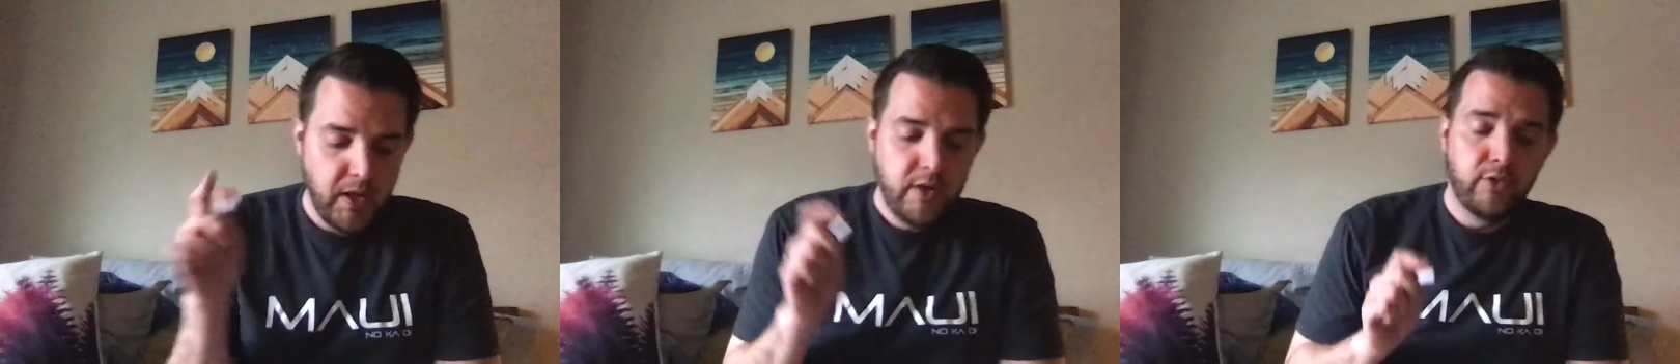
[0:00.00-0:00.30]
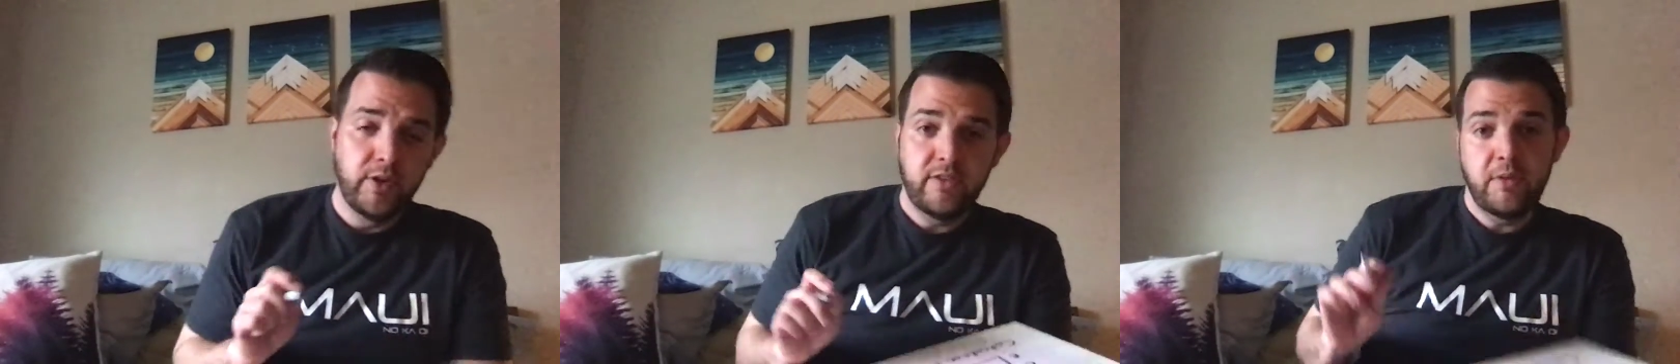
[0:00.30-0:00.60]

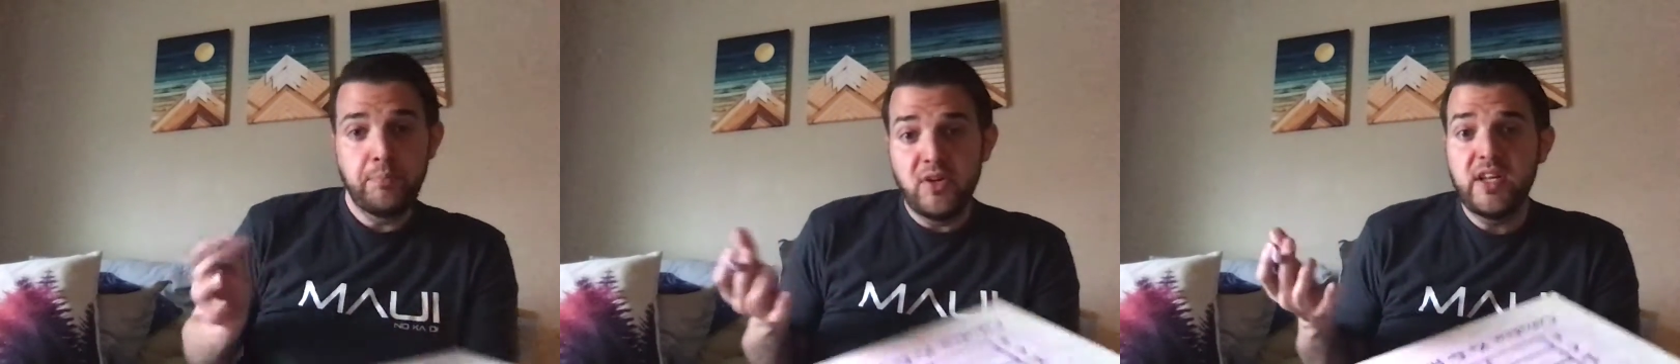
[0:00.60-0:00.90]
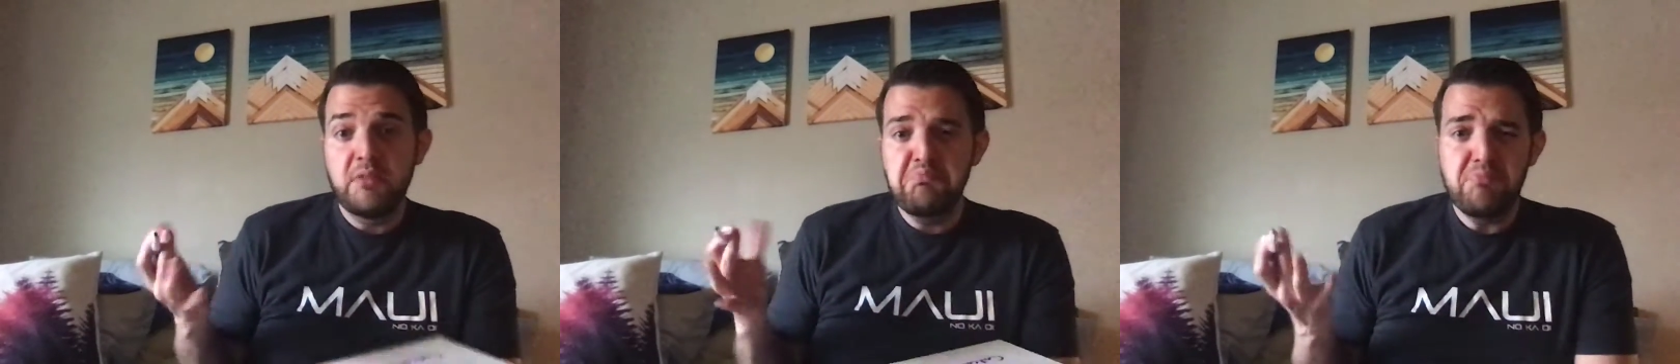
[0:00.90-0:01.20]
So this is a
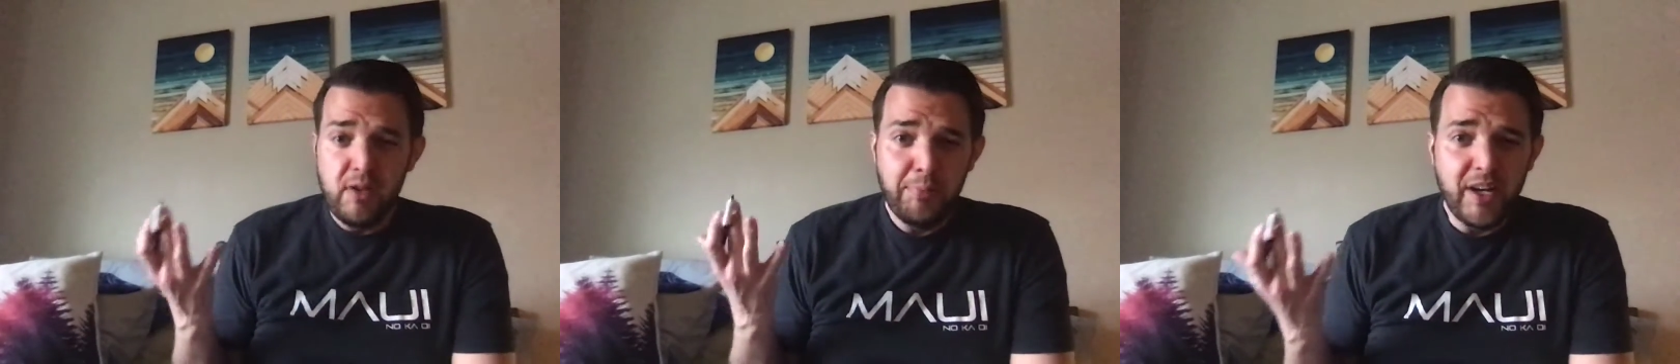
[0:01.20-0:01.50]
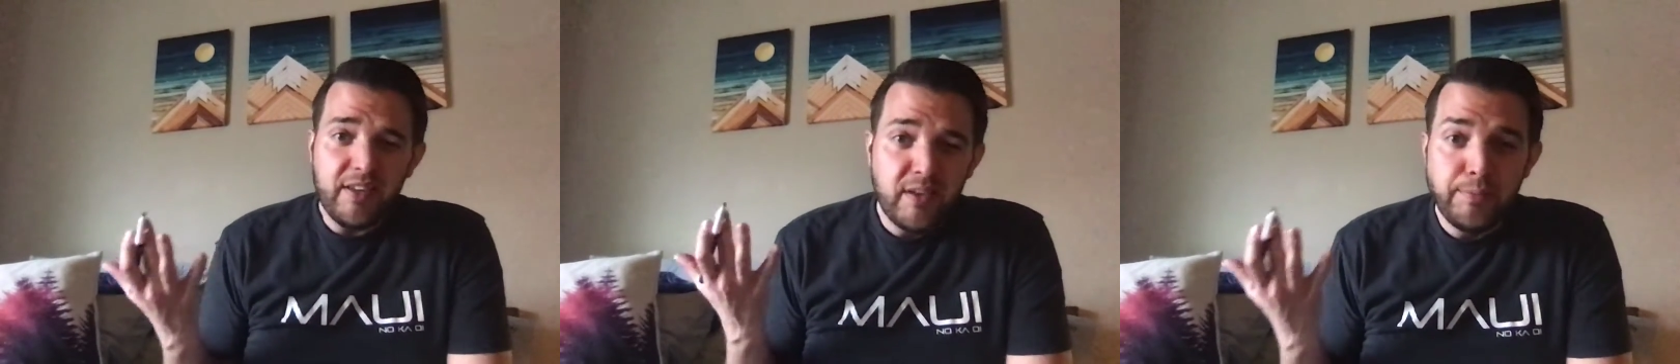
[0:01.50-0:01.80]
pretty
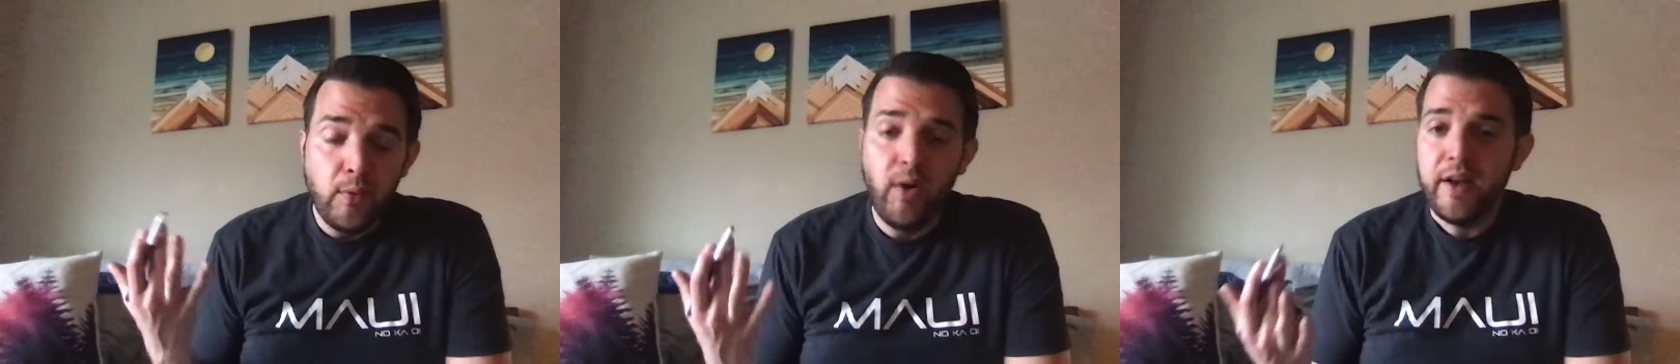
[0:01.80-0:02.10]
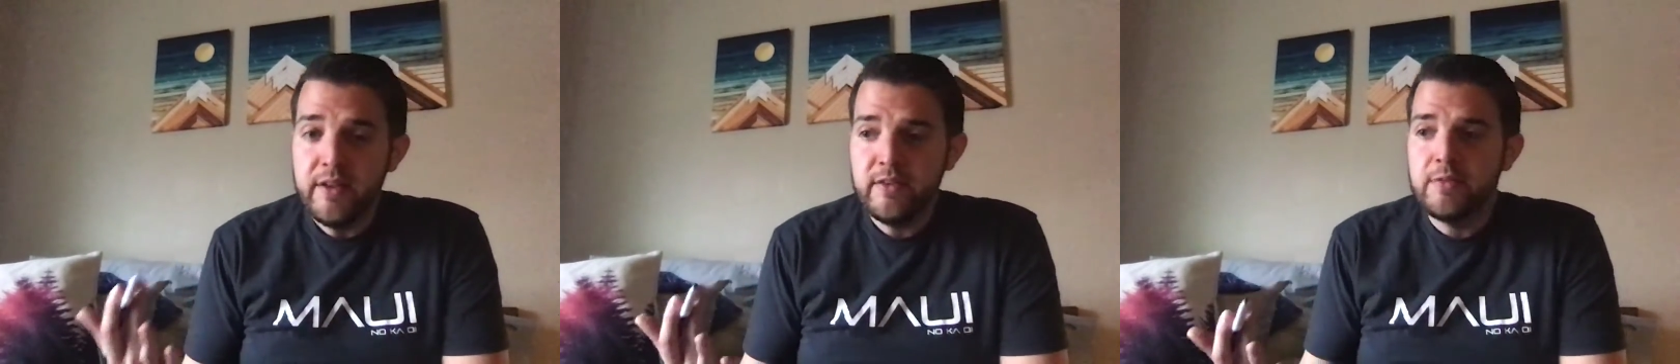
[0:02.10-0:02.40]
simple one,
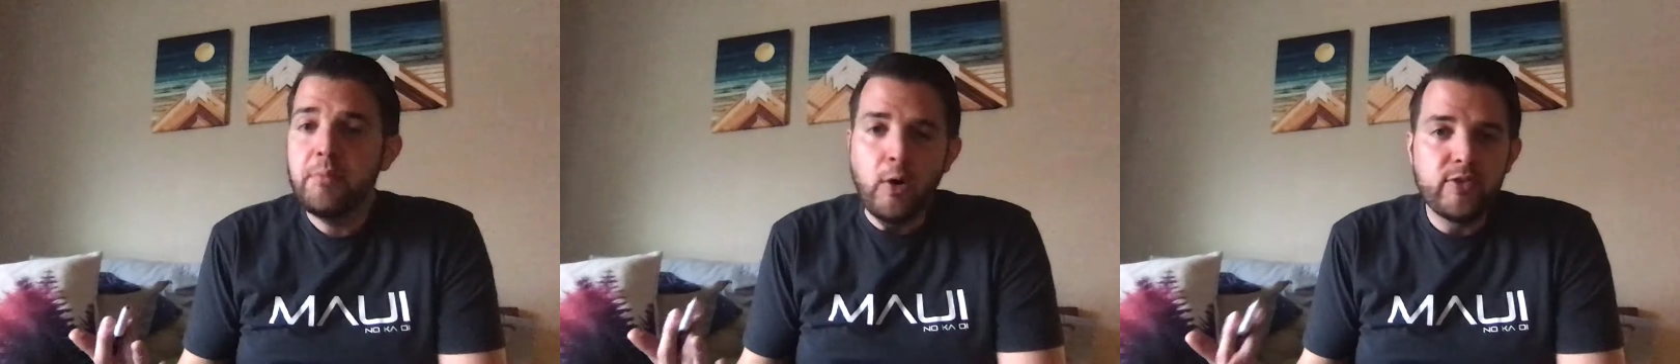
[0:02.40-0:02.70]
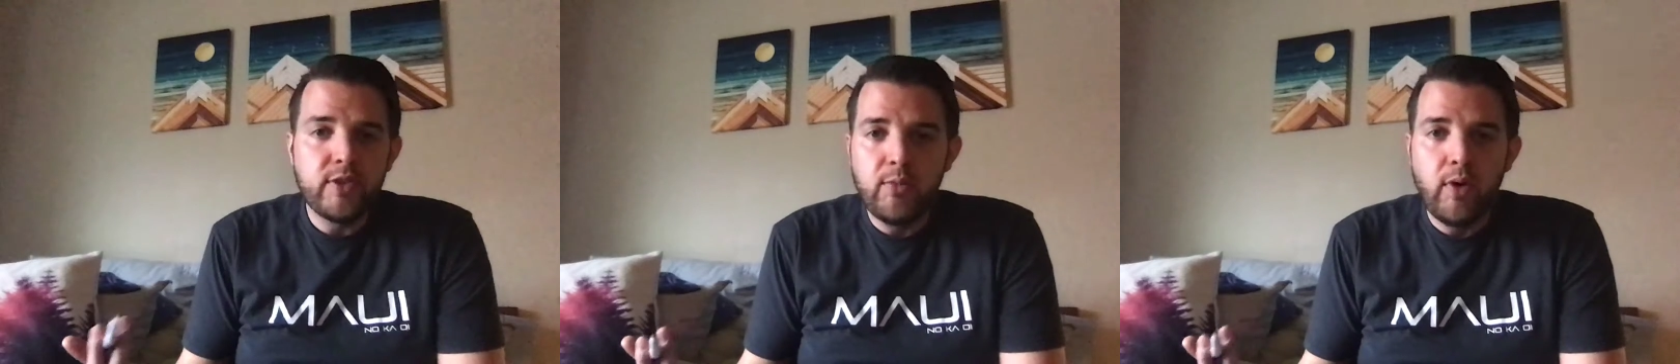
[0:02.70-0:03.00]
and this is
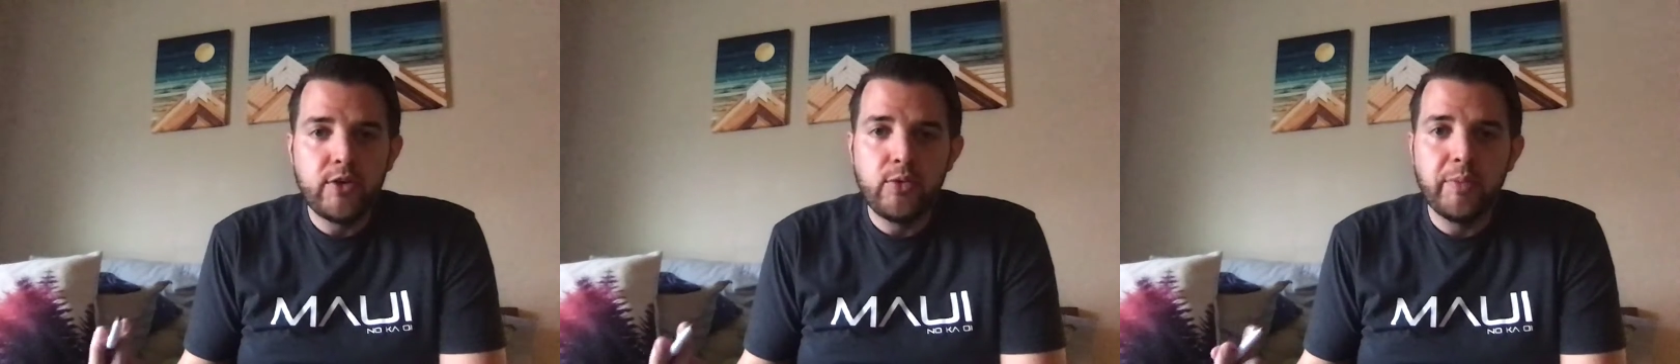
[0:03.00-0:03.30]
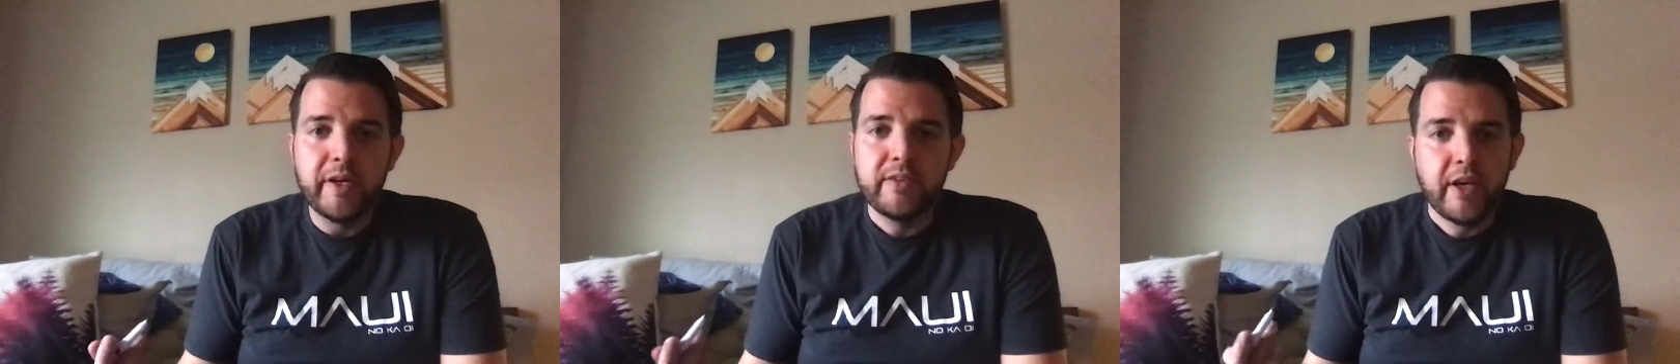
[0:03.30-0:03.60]
mostly what you would
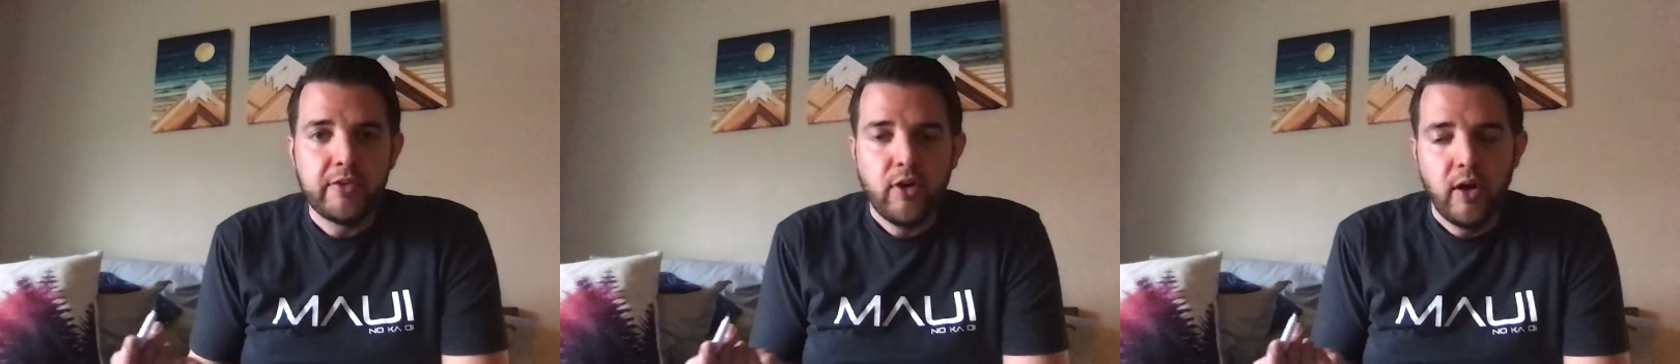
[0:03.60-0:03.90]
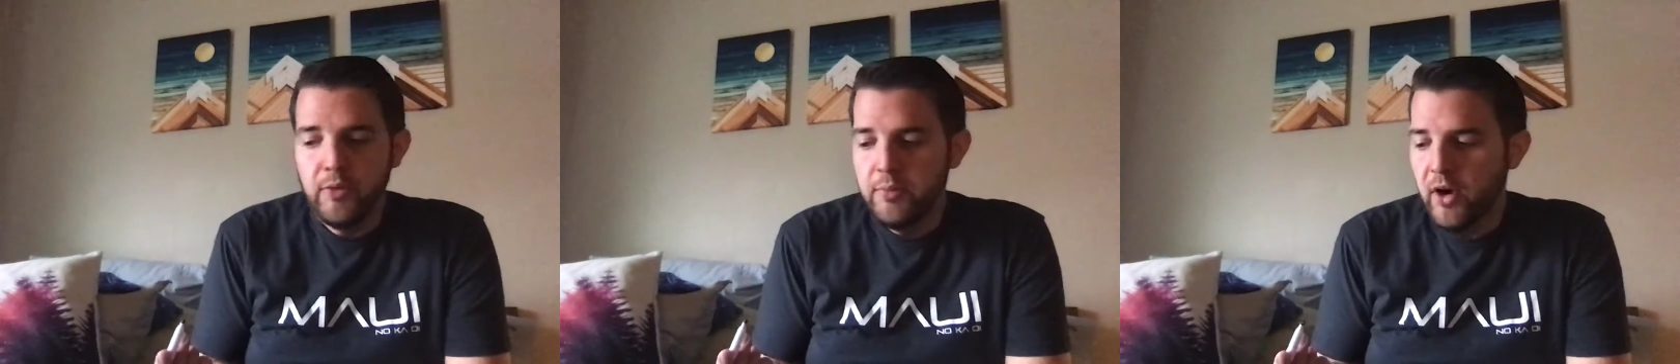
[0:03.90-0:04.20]
be assessed
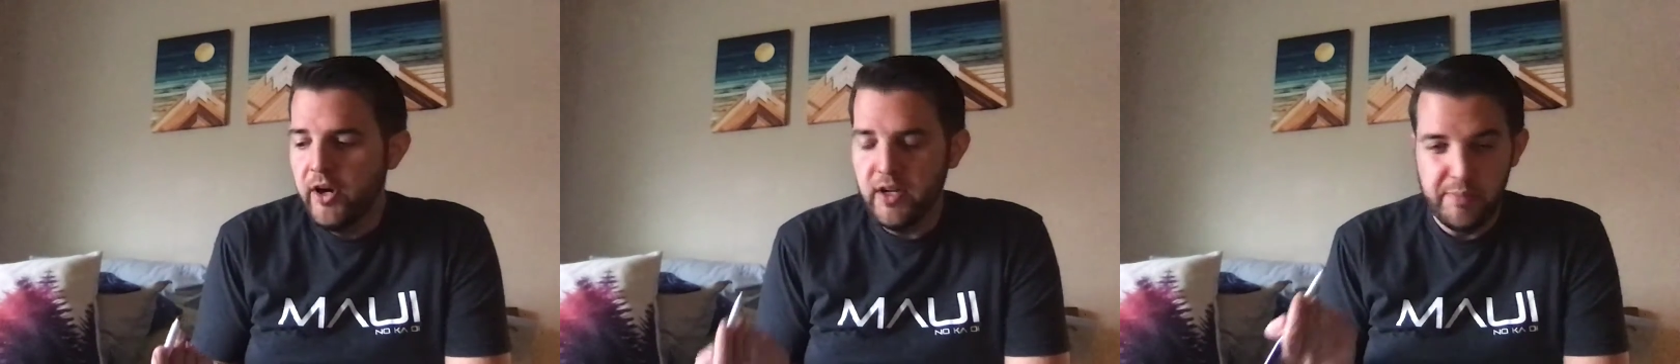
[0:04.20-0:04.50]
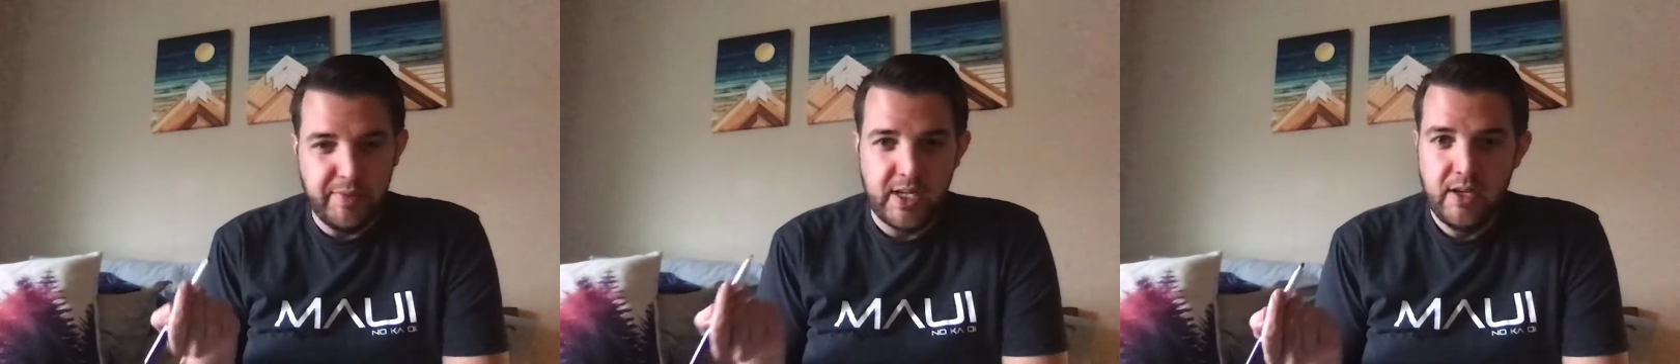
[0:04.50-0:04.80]
on, are going to
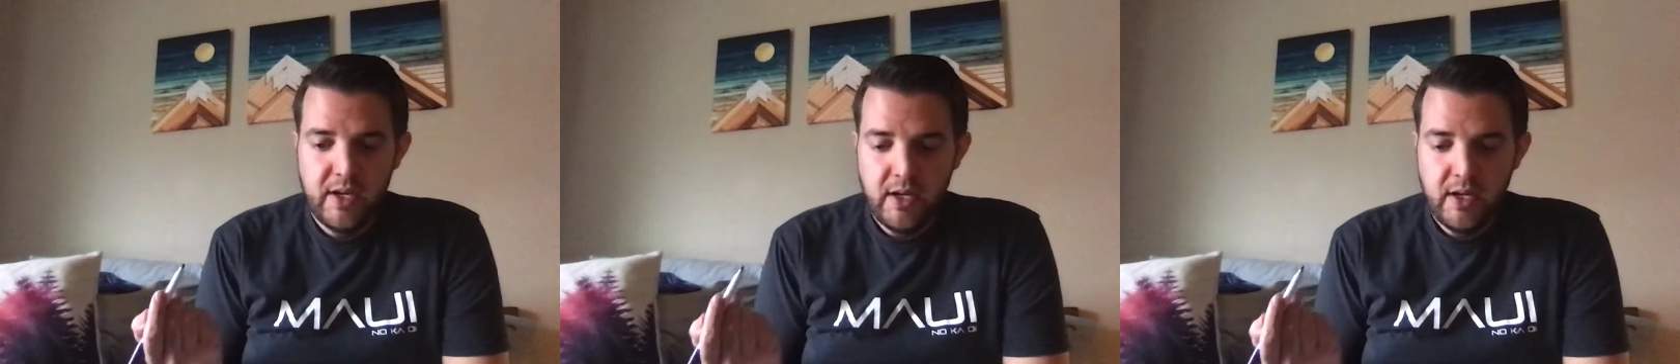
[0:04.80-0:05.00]
be